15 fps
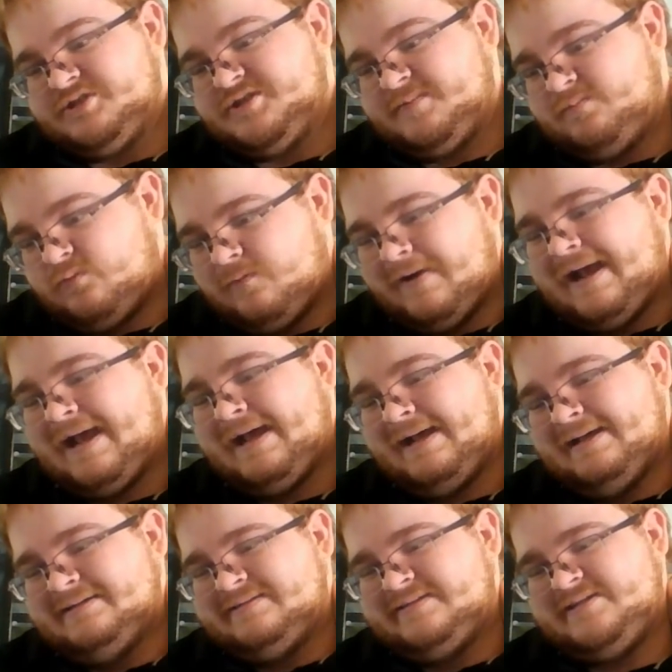
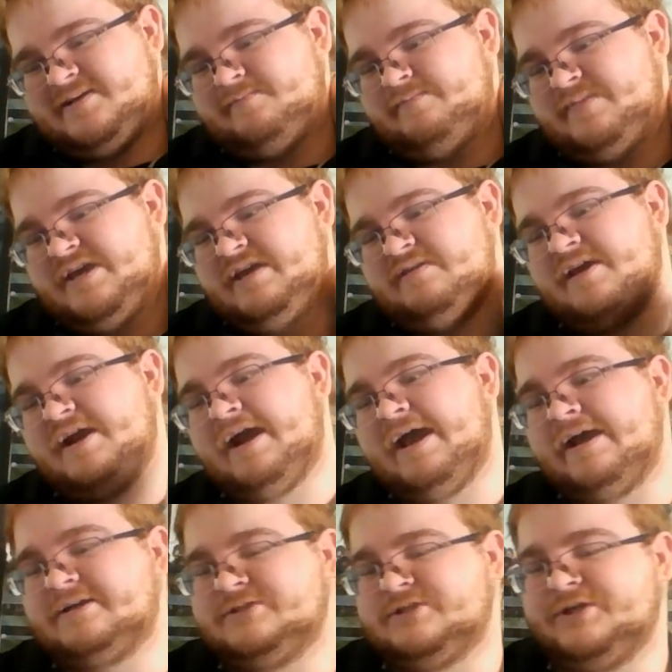surprise to me that
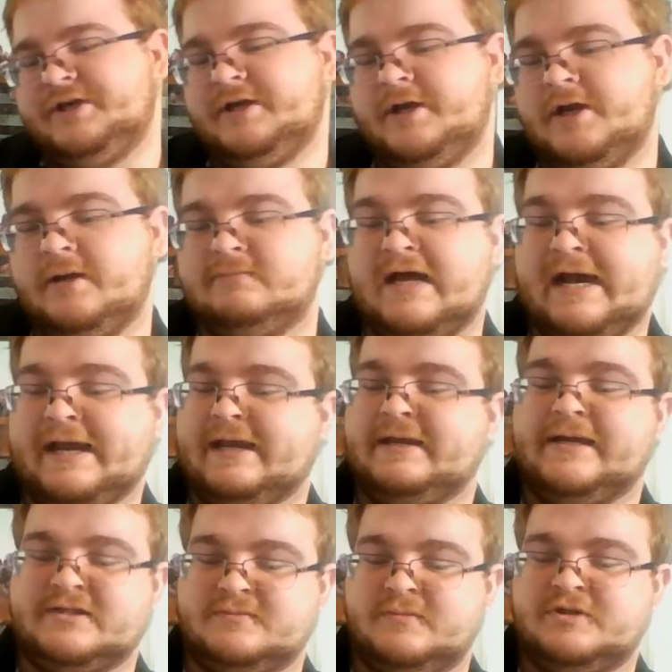I actually ended up
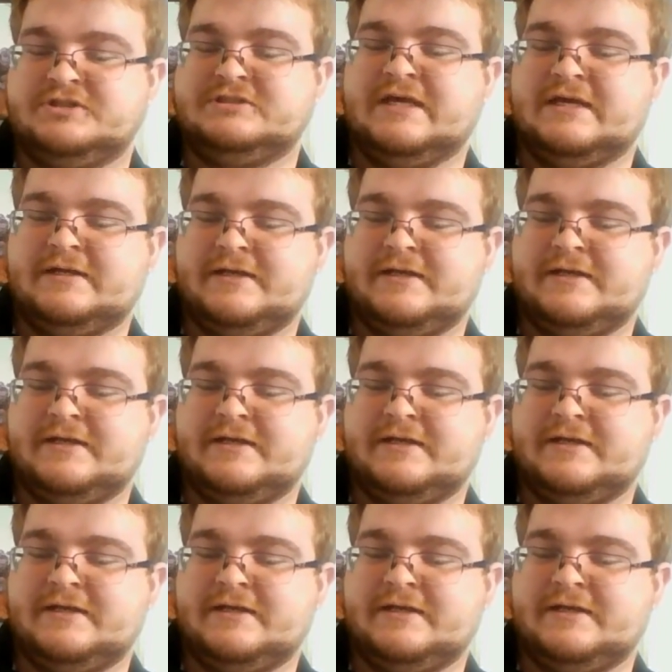liking it as much as I